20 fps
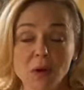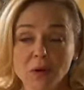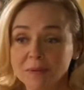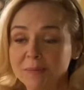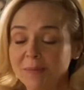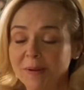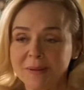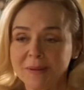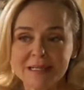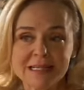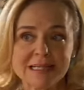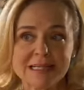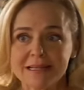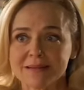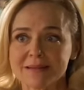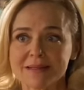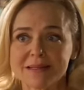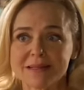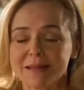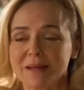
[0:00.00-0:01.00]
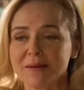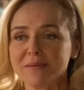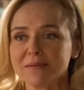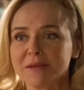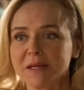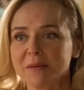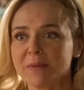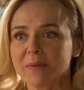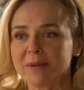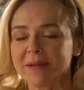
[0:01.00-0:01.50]
party sounds lovely, but
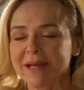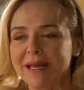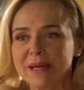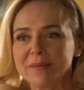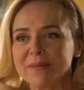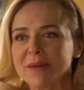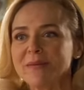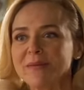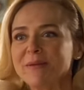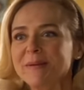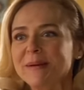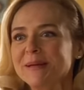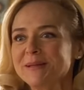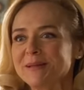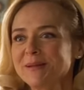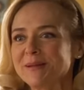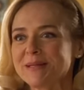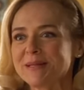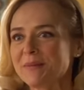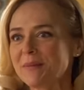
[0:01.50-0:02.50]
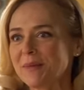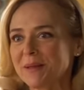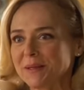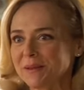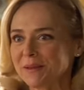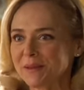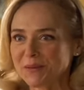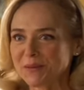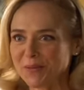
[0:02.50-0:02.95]
maybe we could do something a little more